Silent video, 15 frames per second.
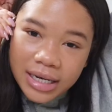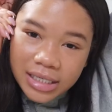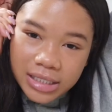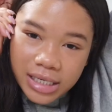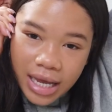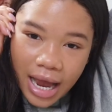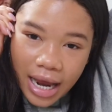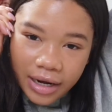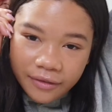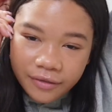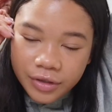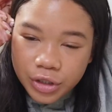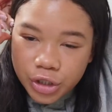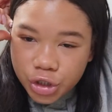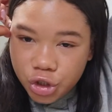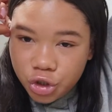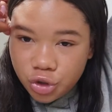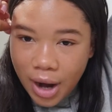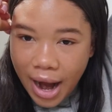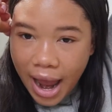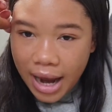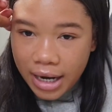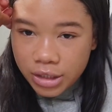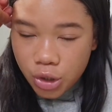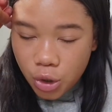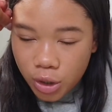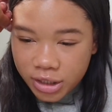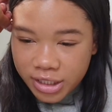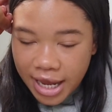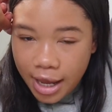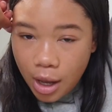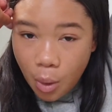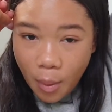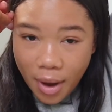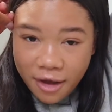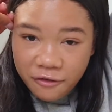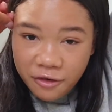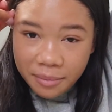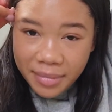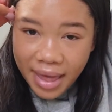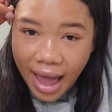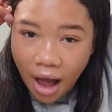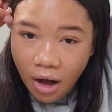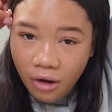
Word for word: it doesn't kind of distract or take away from the